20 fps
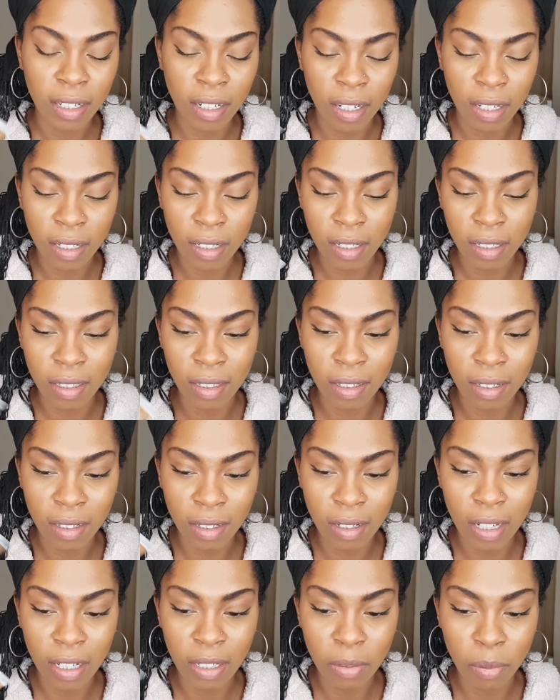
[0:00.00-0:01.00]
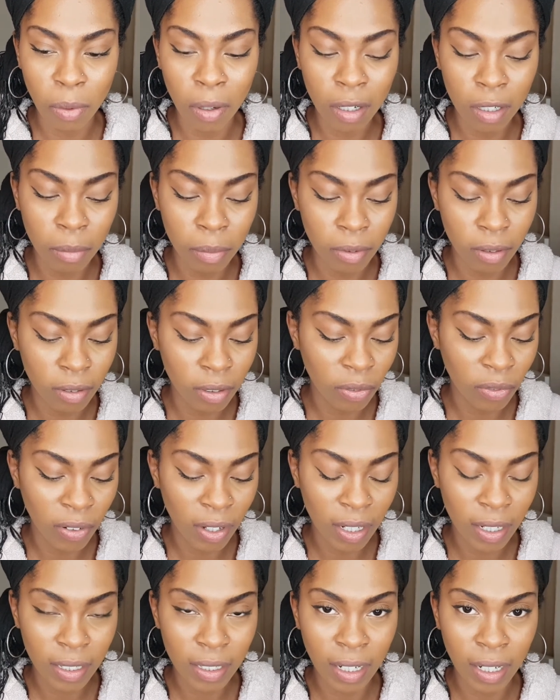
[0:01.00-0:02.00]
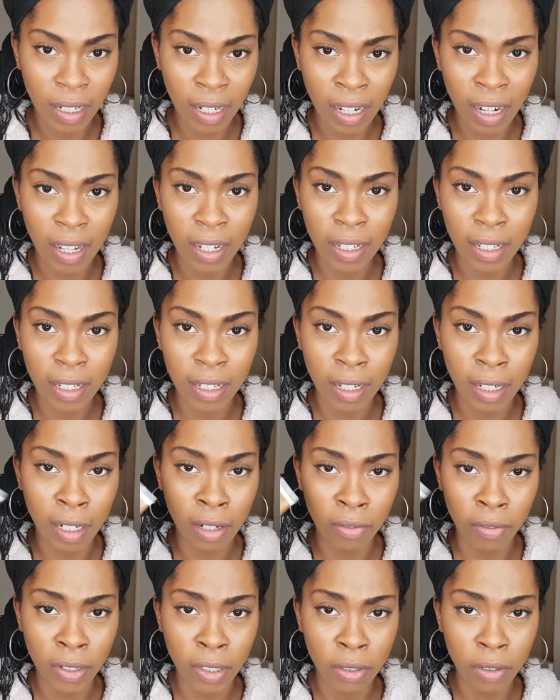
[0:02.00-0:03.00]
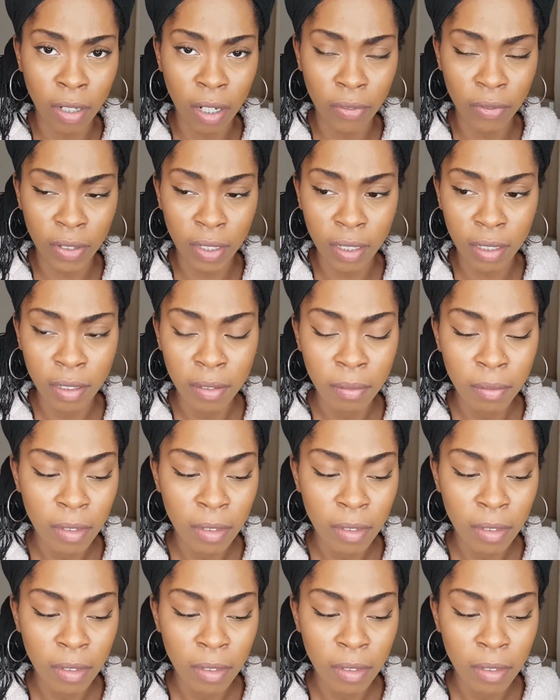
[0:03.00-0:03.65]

Like, it's workable, it's fine, and I like it, and I really do love it.